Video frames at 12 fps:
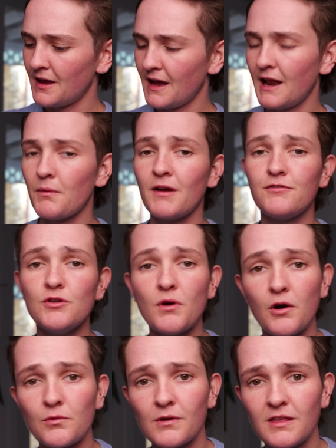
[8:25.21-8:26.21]
Anyway, if you
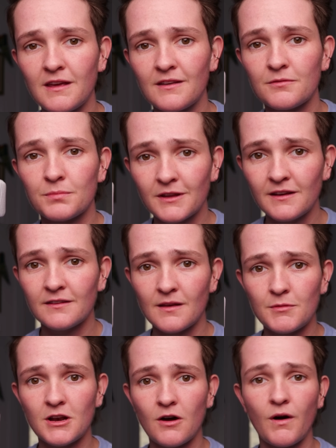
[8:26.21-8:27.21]
own one of these, please let
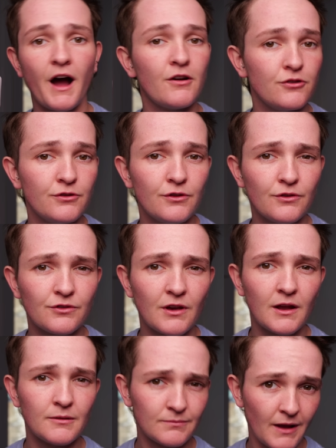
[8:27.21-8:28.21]
me know how you use
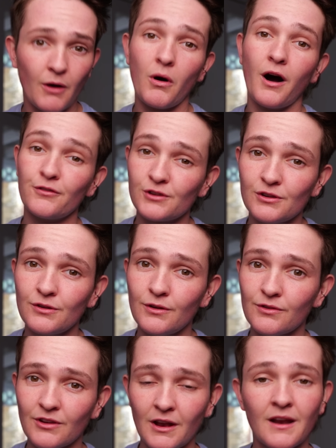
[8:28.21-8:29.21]
it, how often you
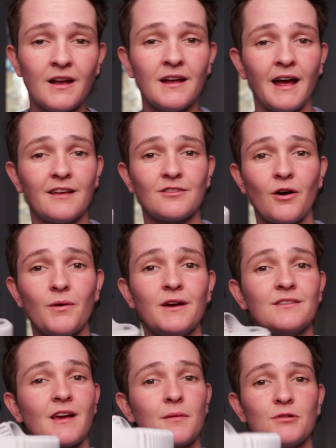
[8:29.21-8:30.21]
use it. As
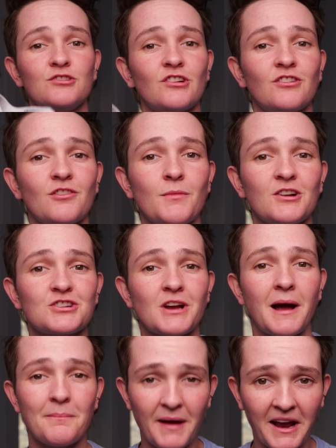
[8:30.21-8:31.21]
always, I appreciate you so much.
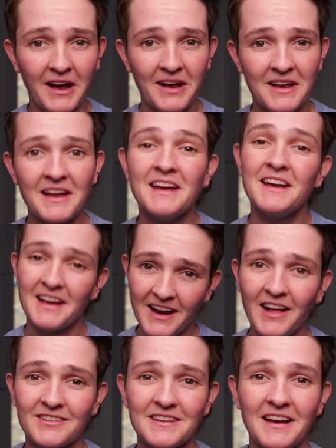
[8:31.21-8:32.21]
I'm Becca,
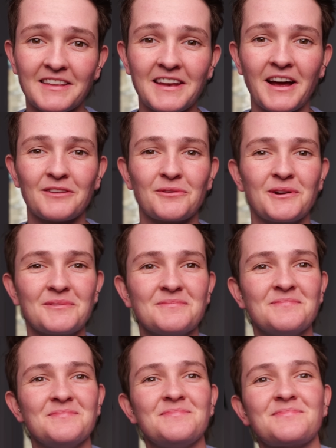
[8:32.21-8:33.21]
and I'll see you on the next one.